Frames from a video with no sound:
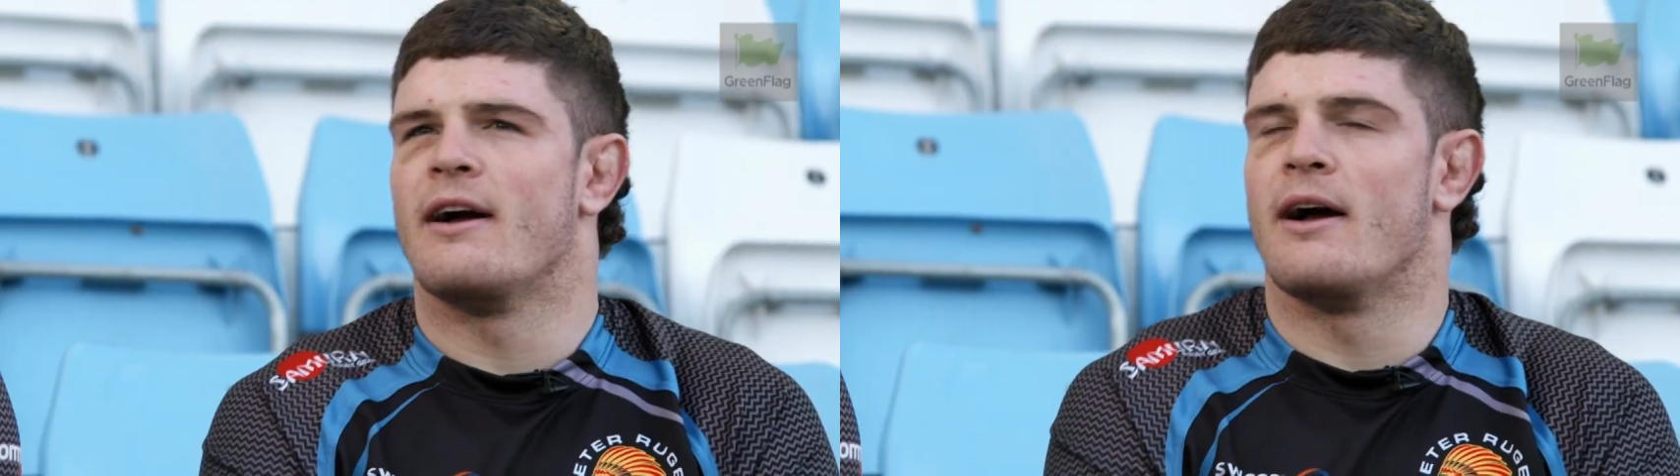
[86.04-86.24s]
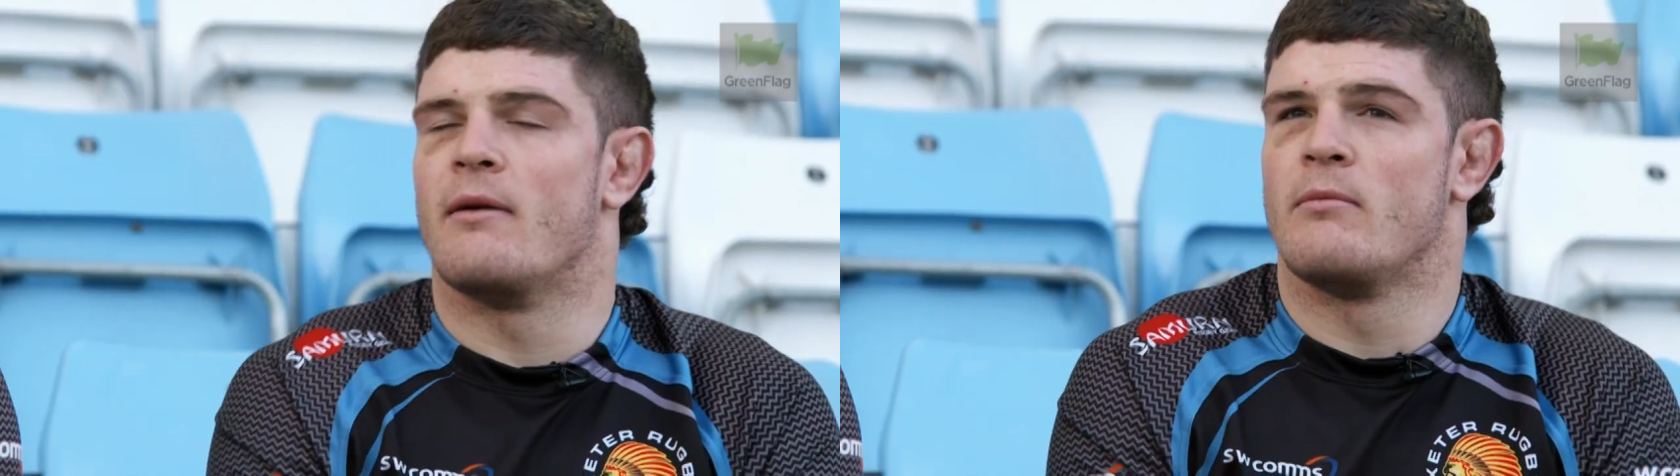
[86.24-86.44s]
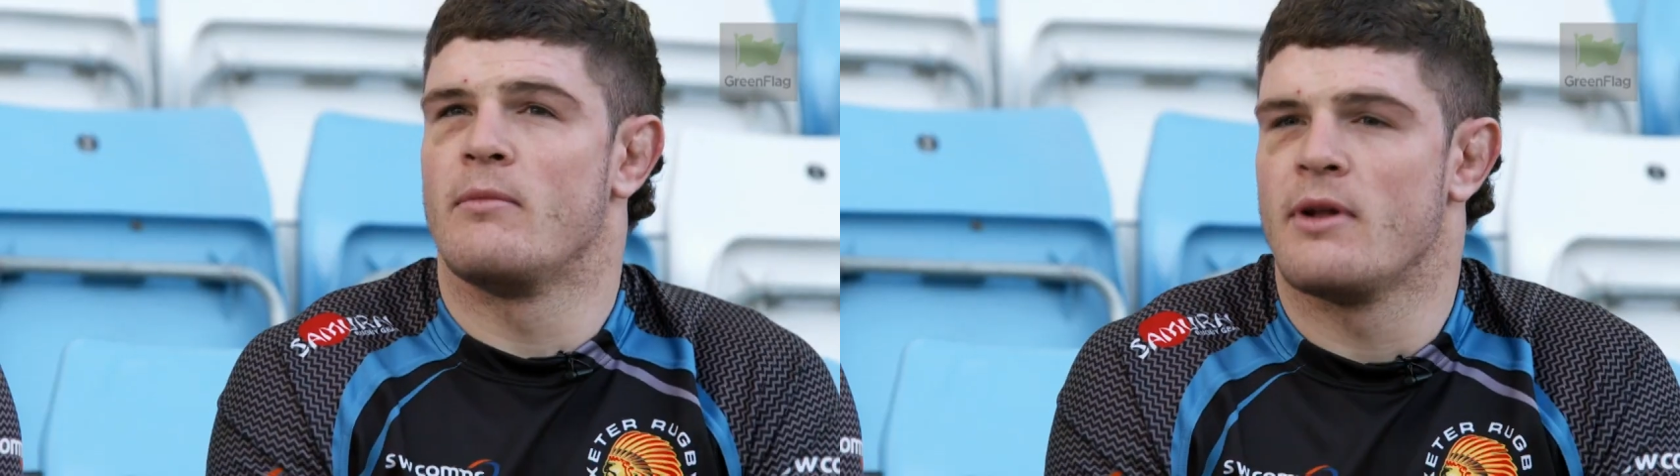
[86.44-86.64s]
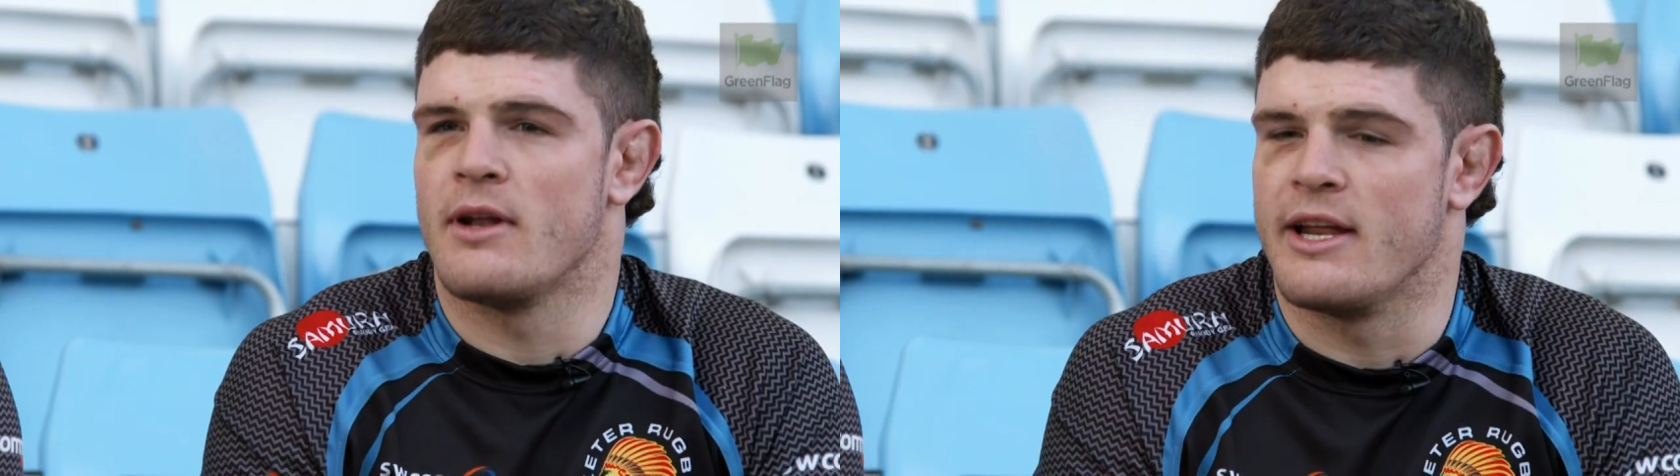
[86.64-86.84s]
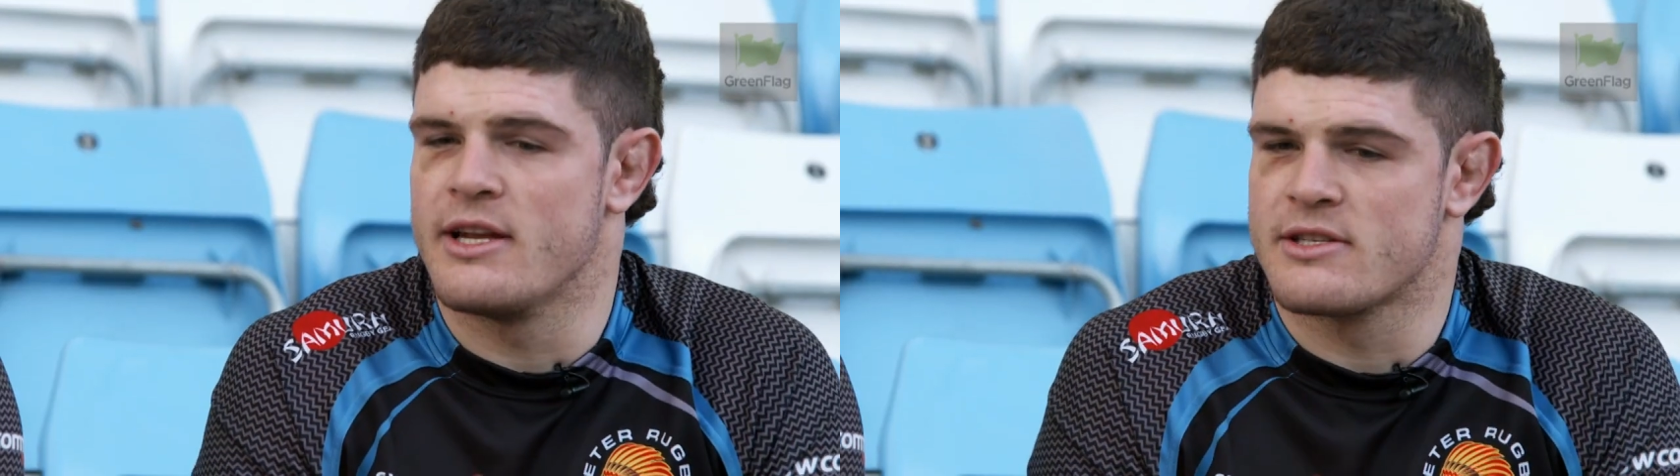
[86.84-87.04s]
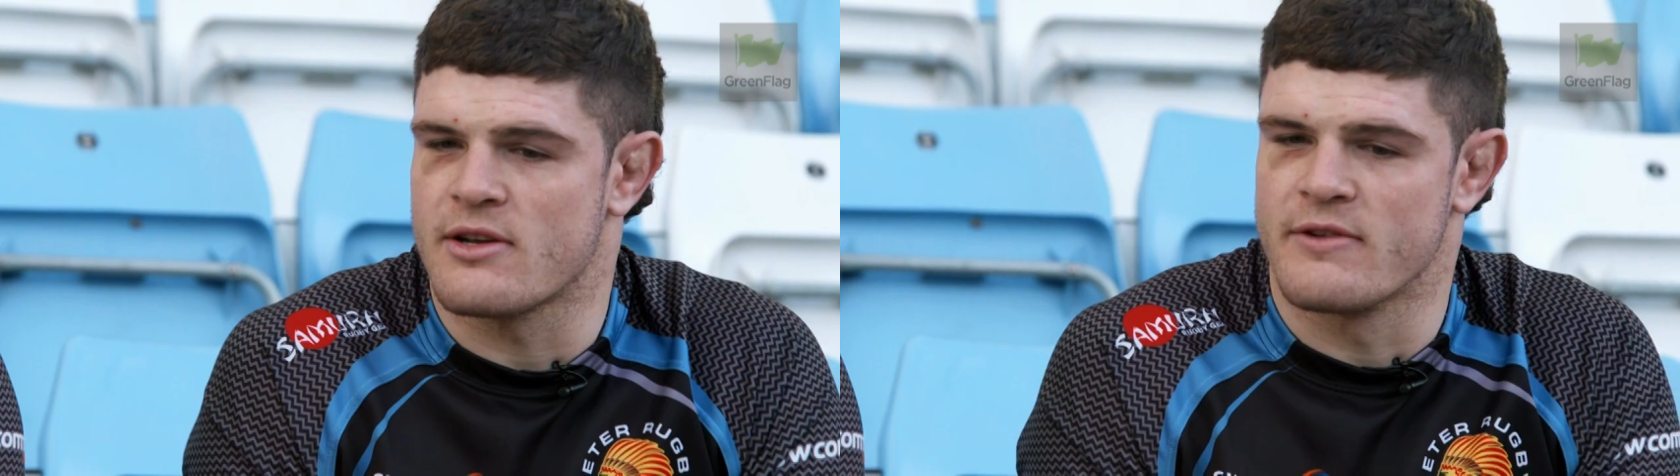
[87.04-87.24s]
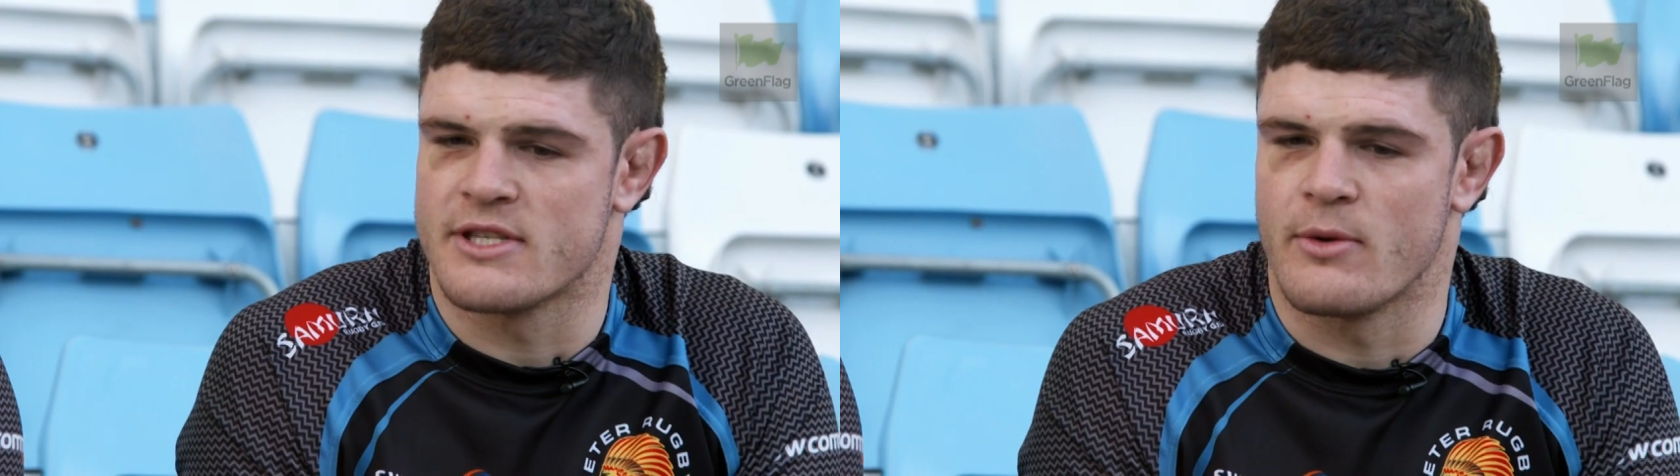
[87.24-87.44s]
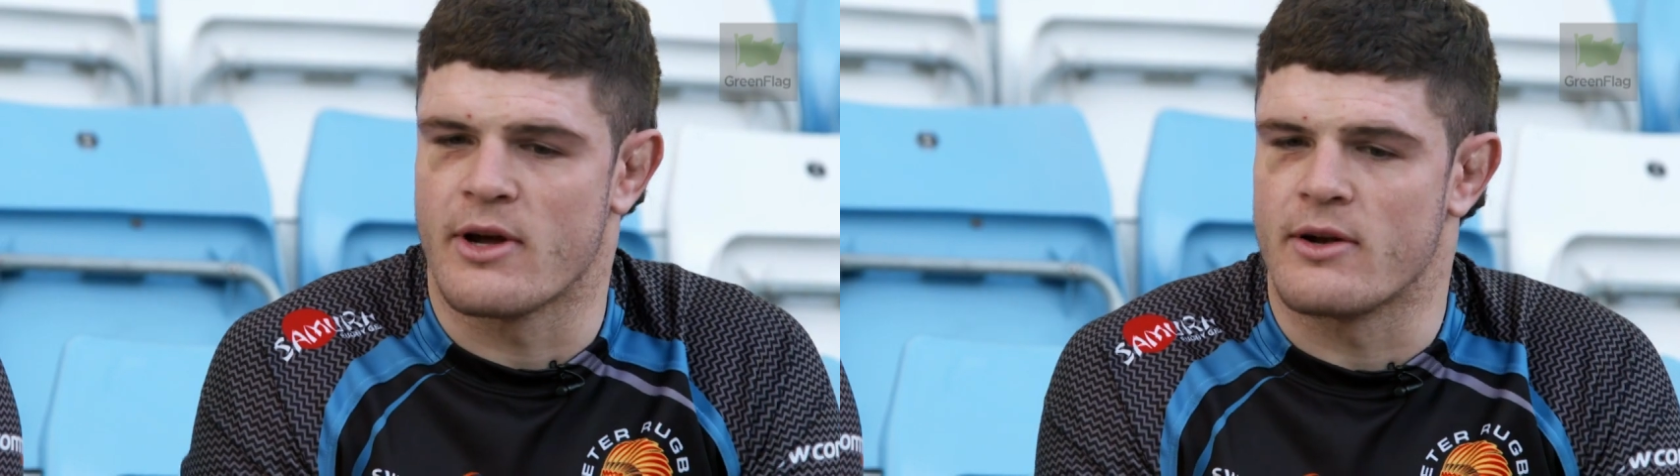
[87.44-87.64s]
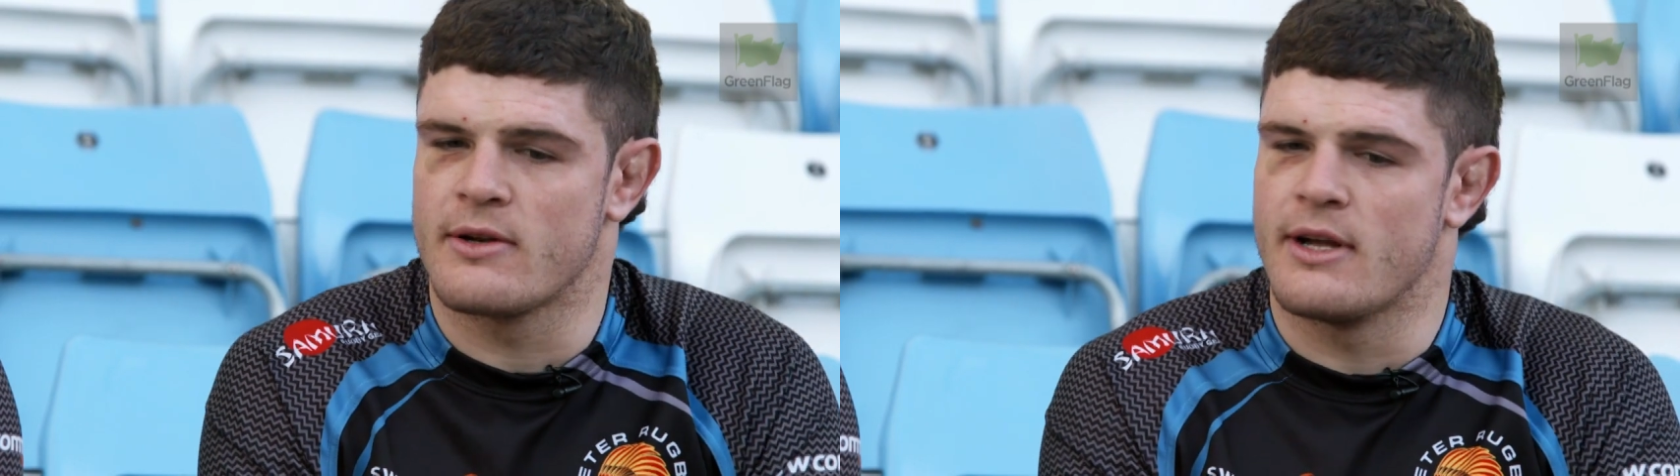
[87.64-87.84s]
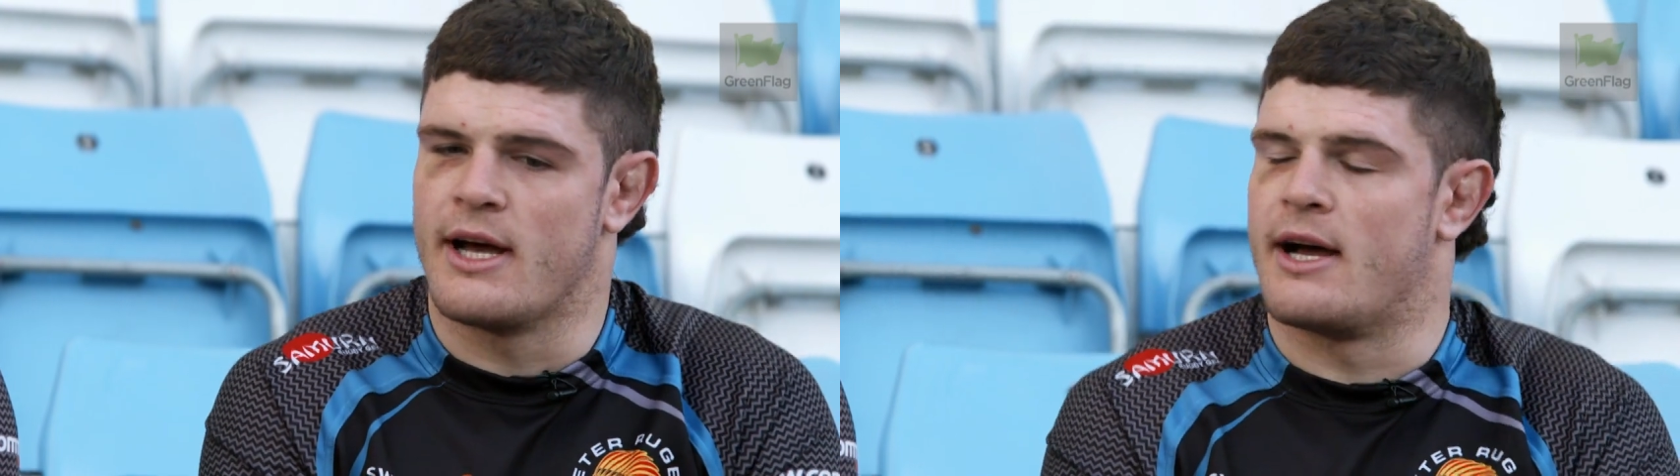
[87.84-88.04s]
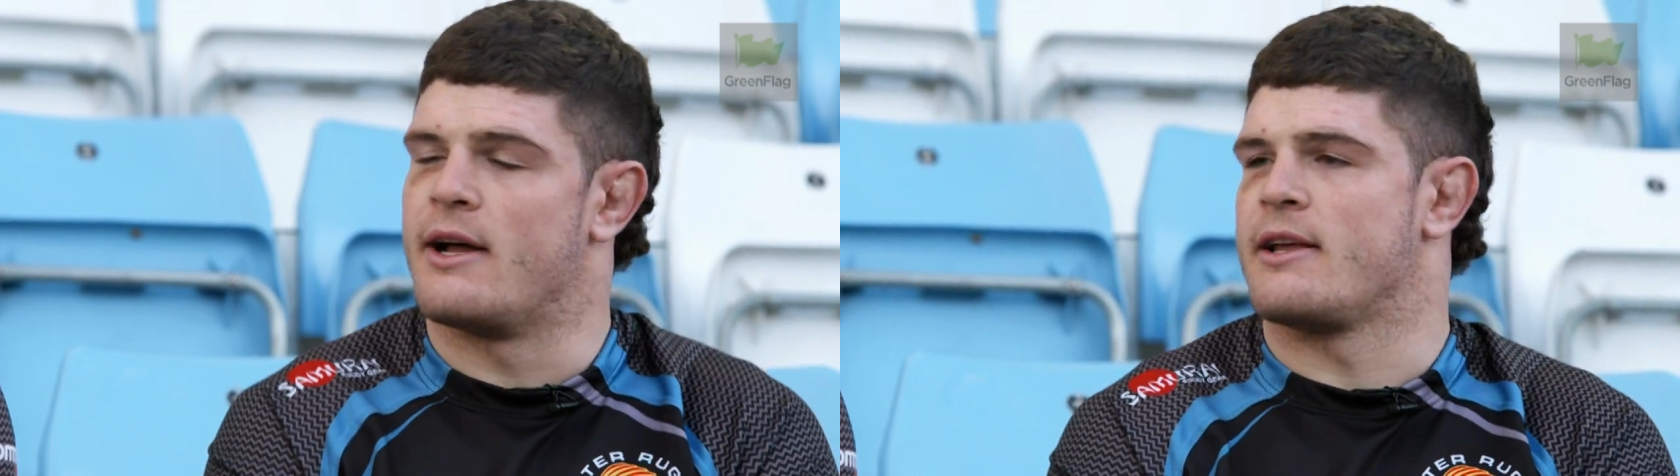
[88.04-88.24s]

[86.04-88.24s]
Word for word: Um, leaders, obviously, we've got uh,